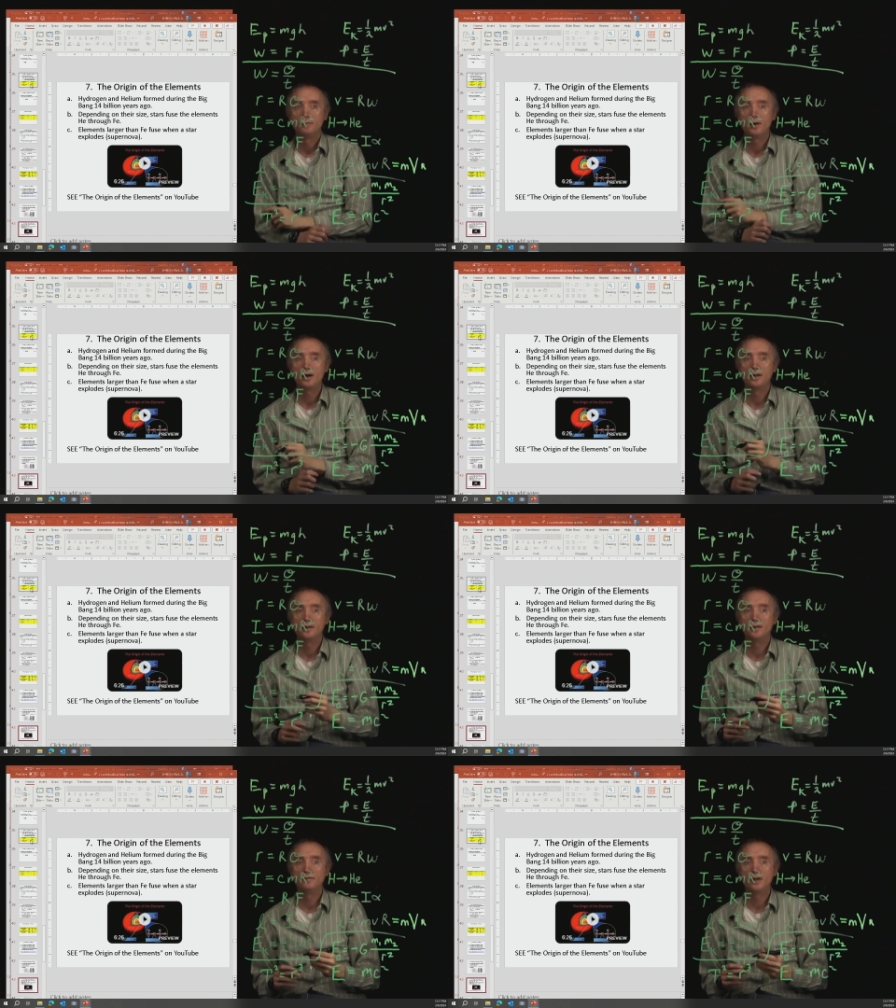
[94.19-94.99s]
But
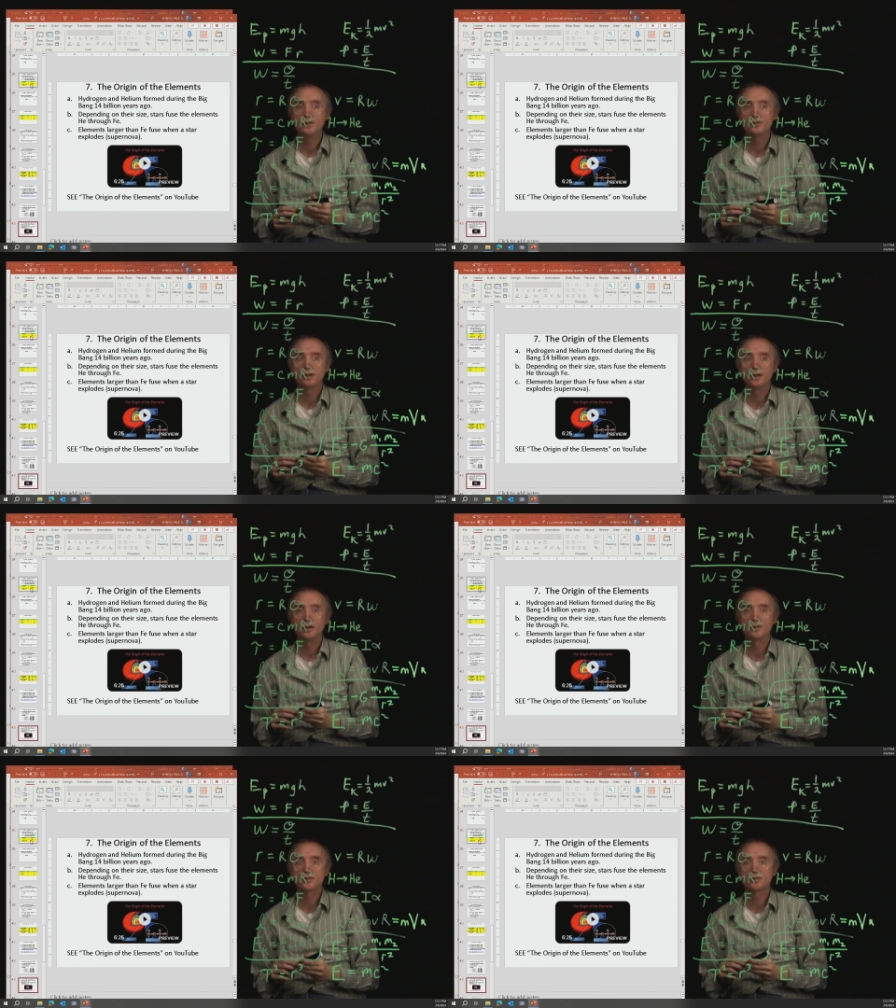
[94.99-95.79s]

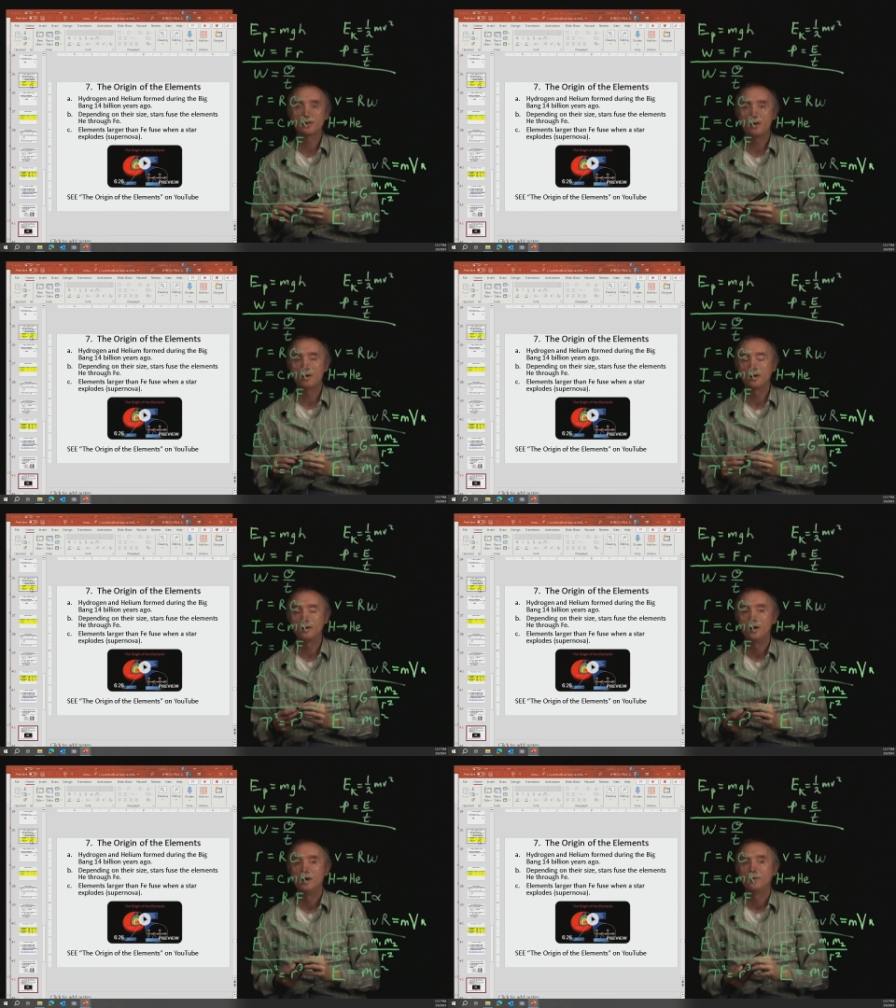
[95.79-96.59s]
eventually, a
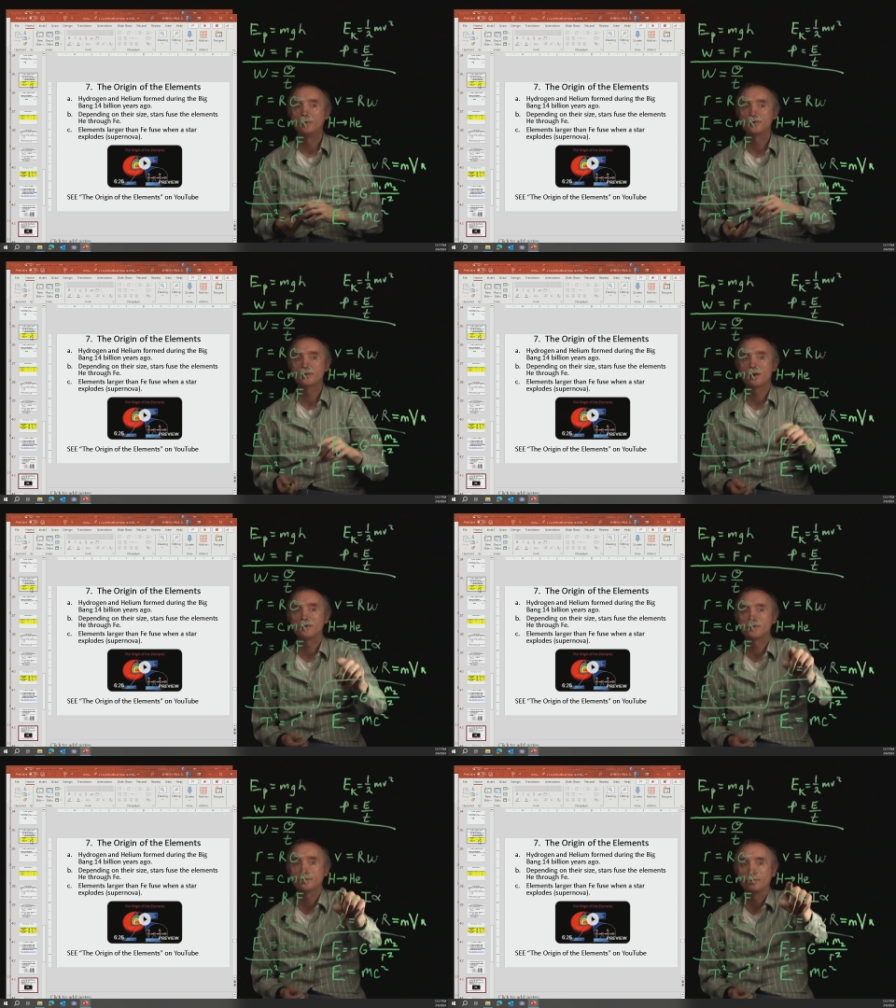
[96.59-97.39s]
star will
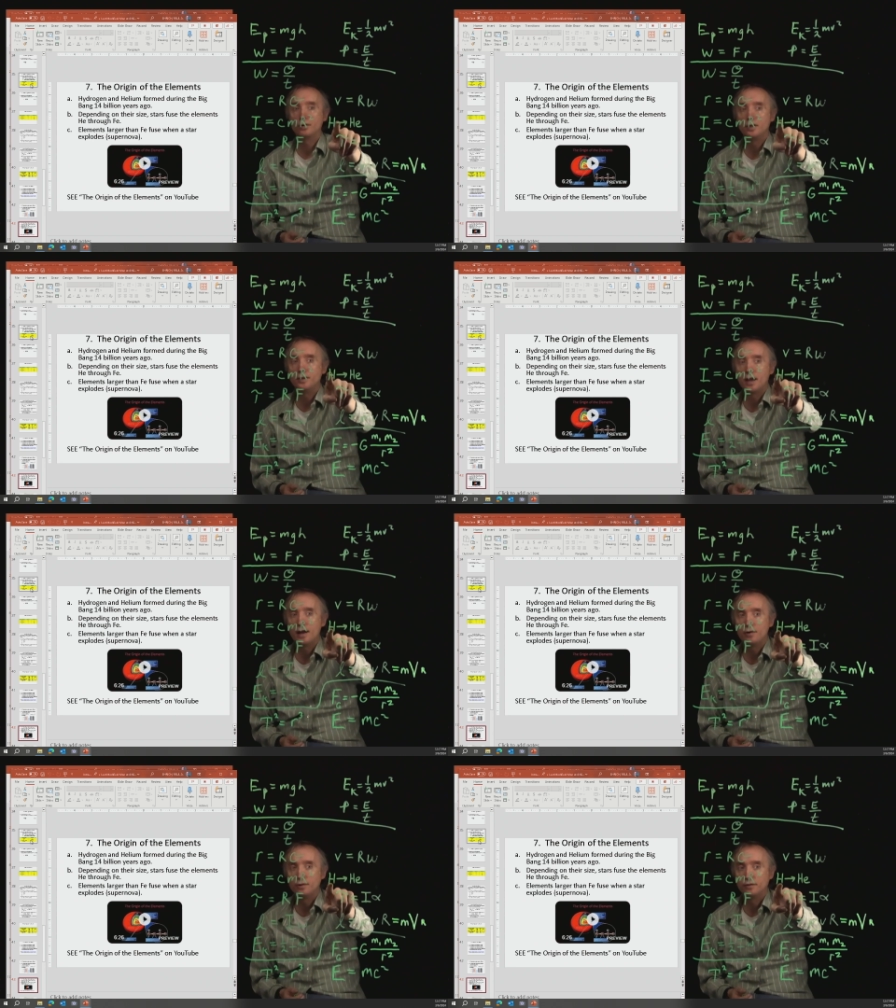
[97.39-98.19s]
start to run
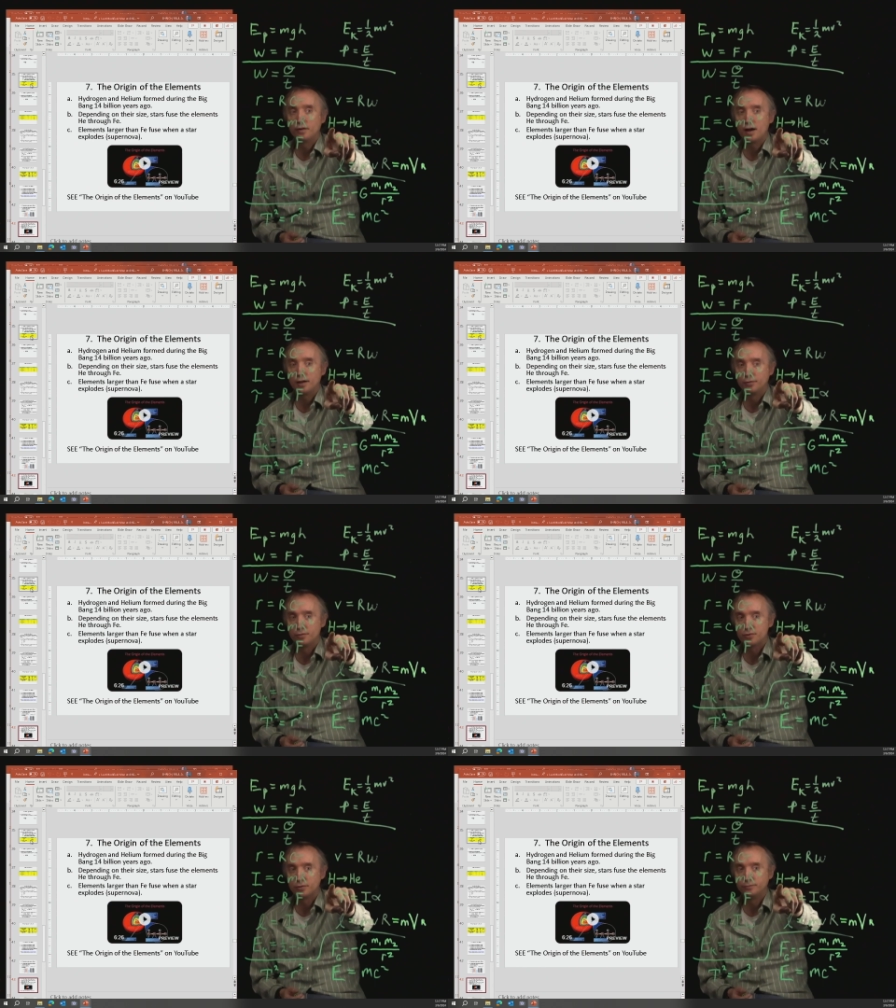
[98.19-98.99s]
out of
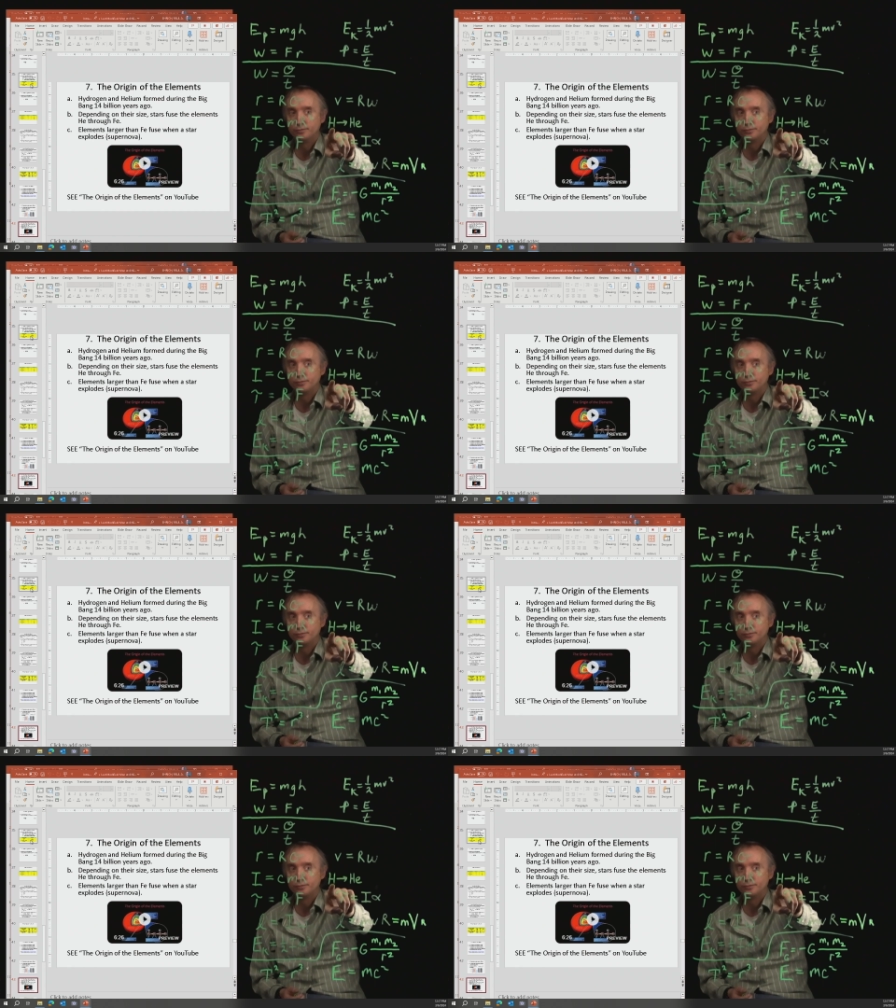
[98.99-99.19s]
hydrogen.